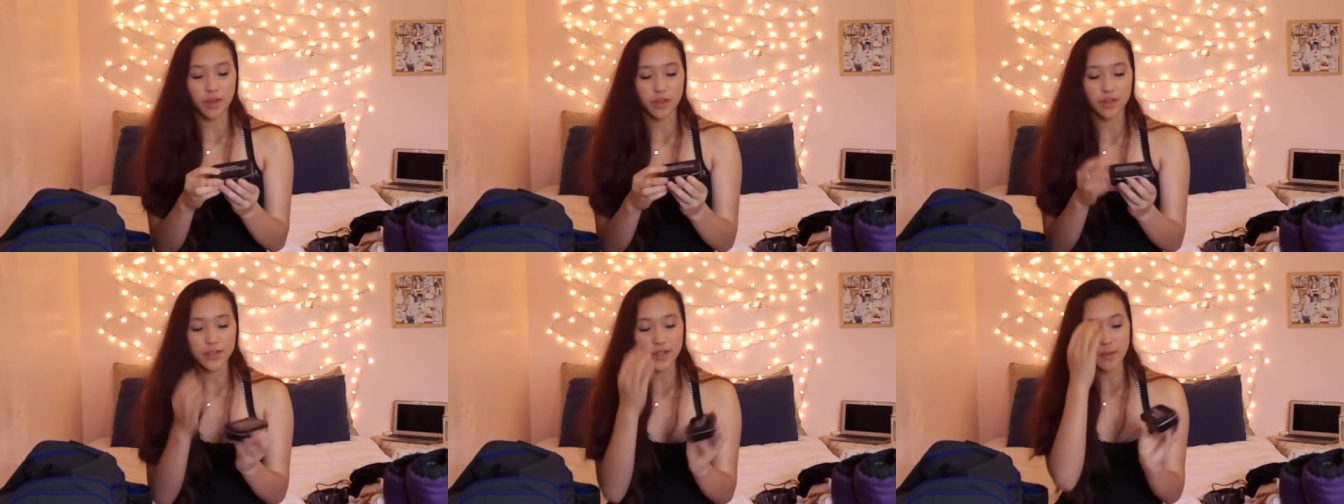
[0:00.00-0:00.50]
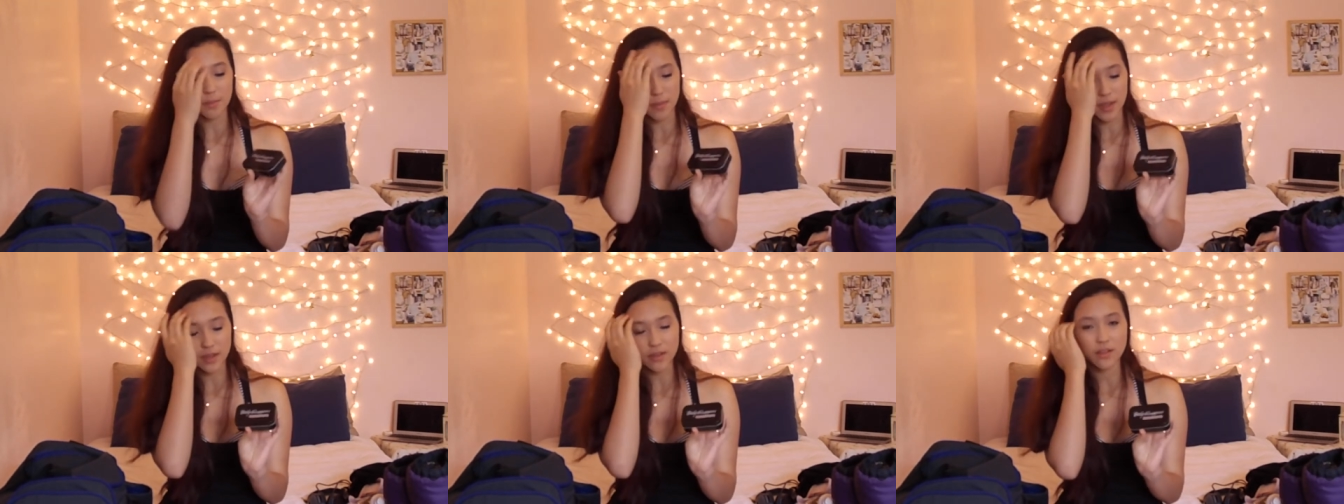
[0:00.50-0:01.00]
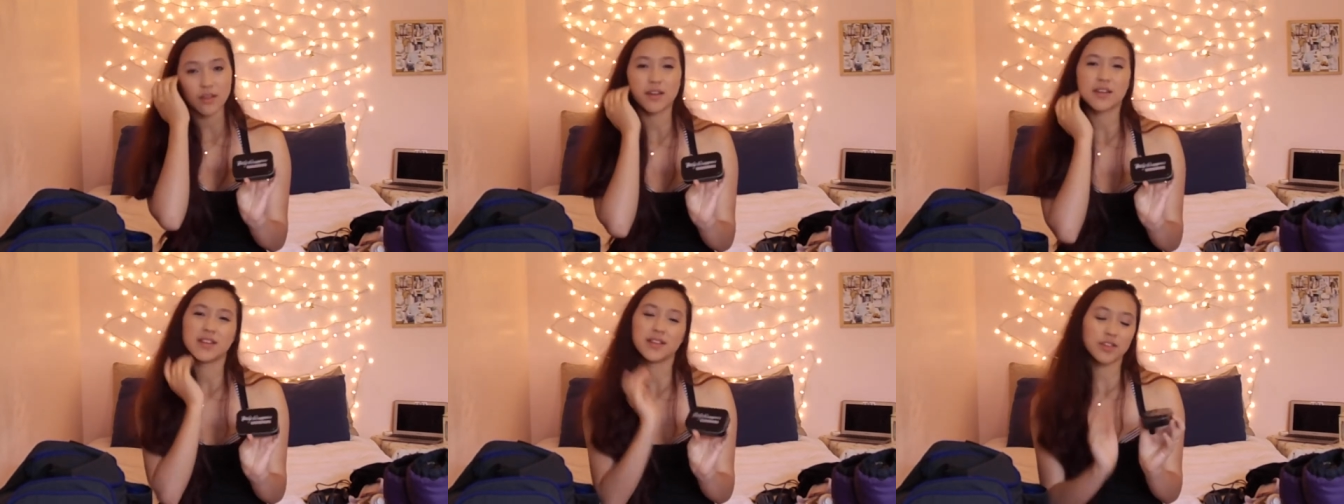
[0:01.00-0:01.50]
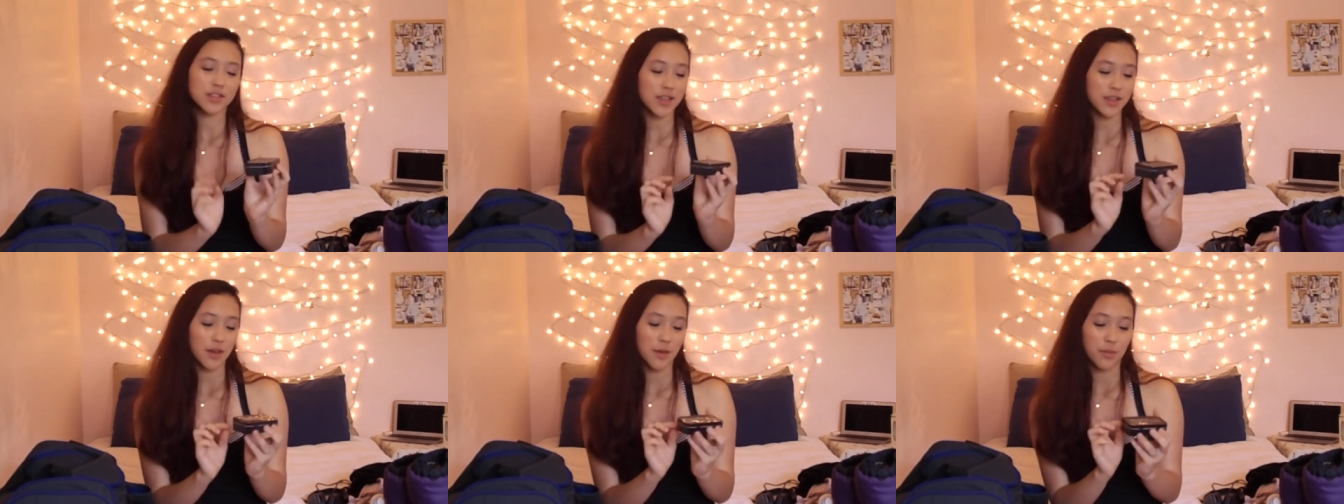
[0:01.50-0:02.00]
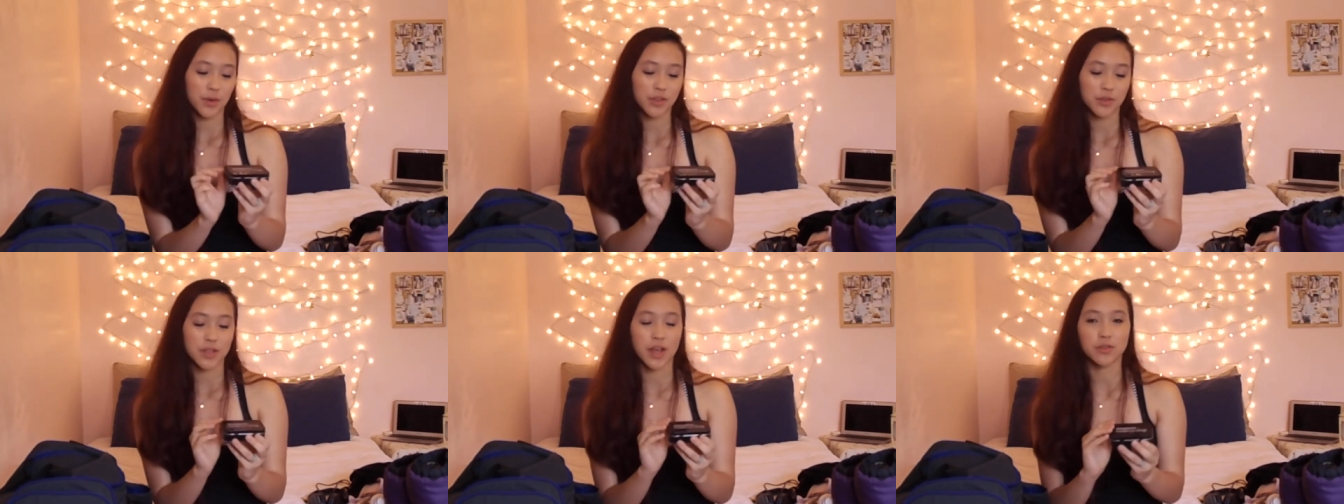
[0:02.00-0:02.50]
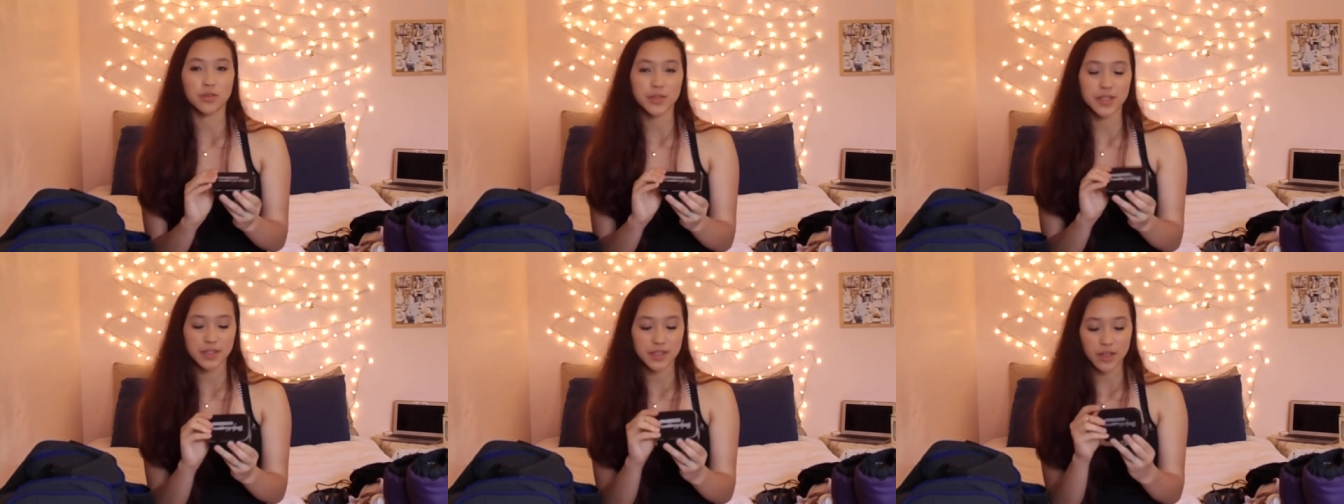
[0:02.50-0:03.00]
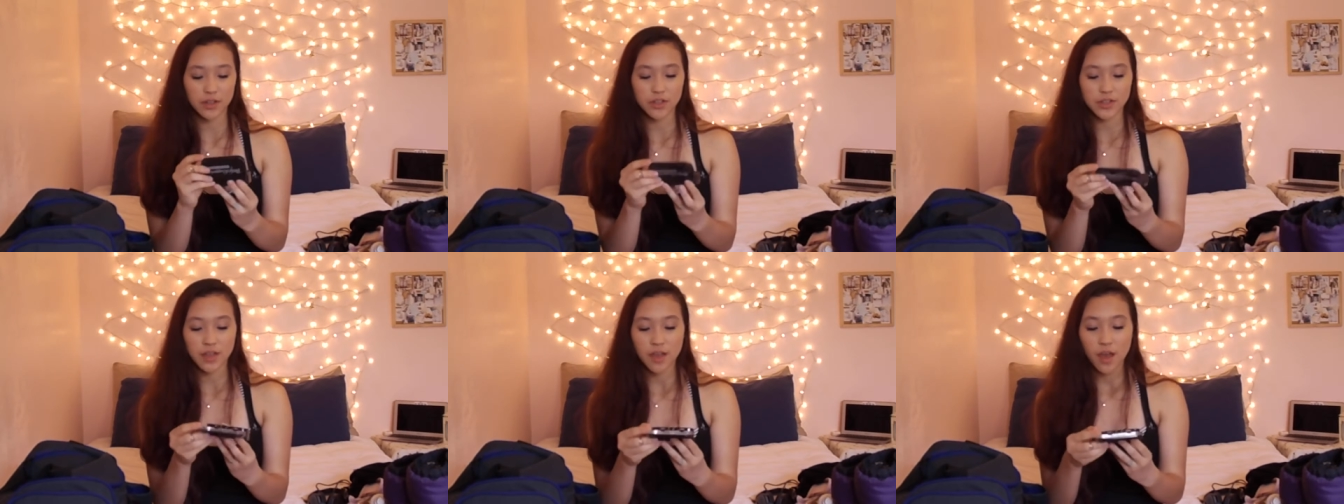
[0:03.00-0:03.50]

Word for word: It looks like a mint uh, it looks like uh, one of those Altoids containers,